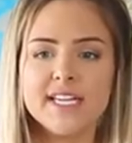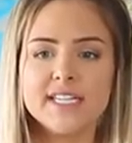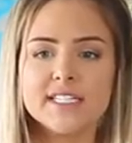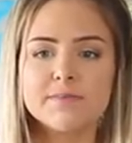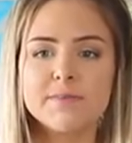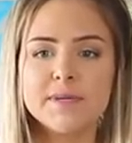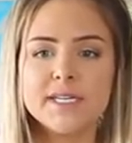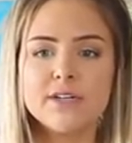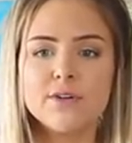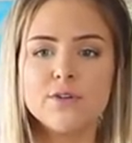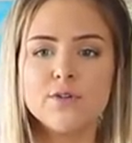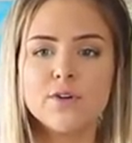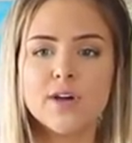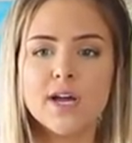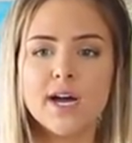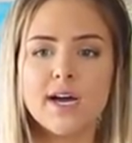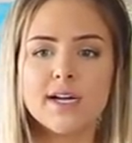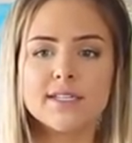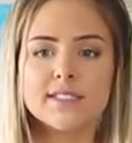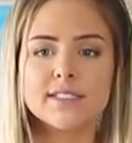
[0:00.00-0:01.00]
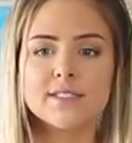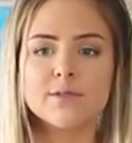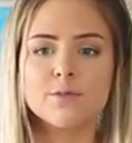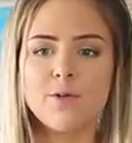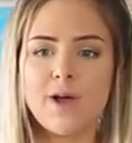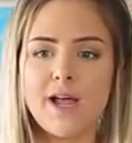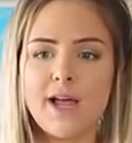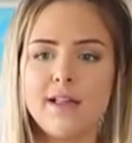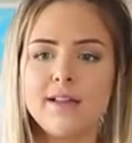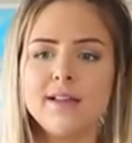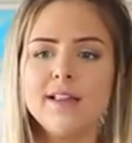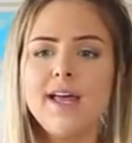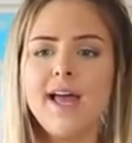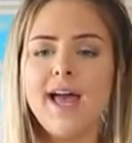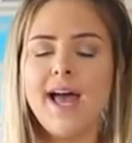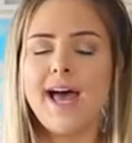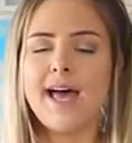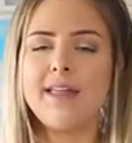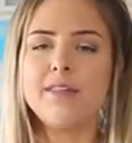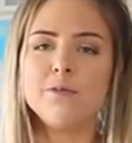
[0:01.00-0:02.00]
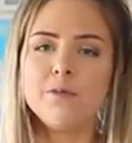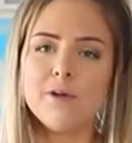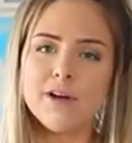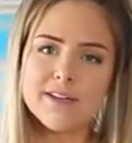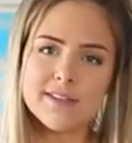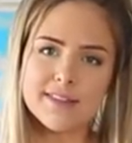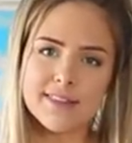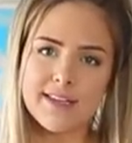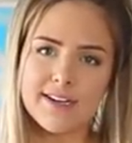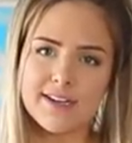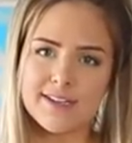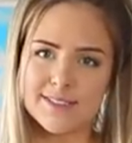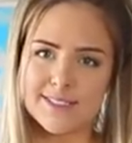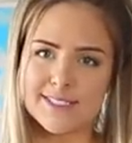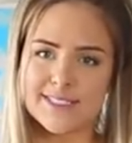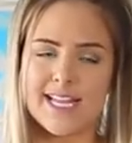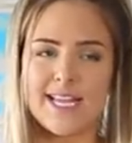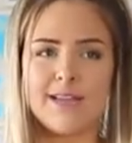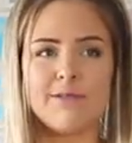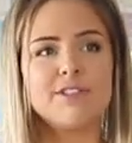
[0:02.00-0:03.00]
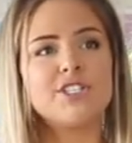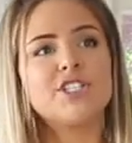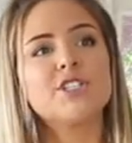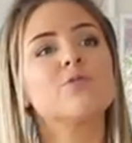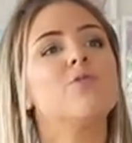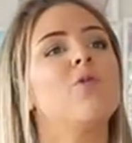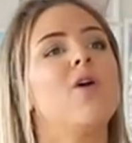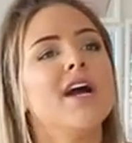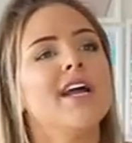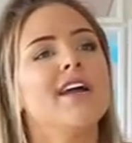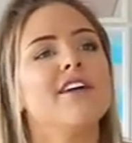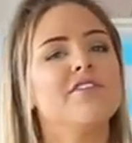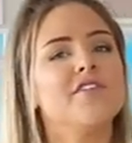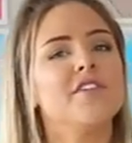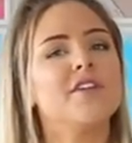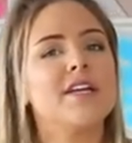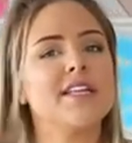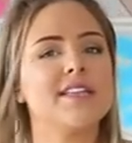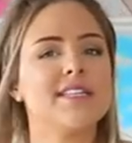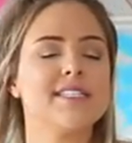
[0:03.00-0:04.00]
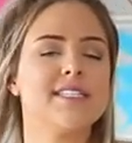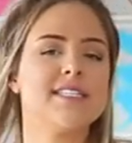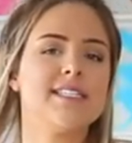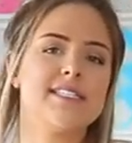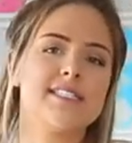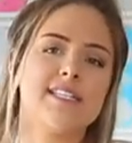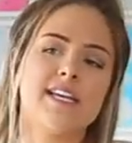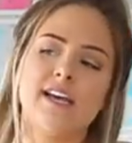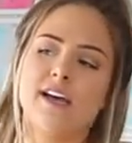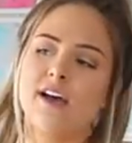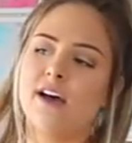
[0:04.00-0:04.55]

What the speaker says: it's been all cut as well. And the one thing I'll say, which is why I feel like this is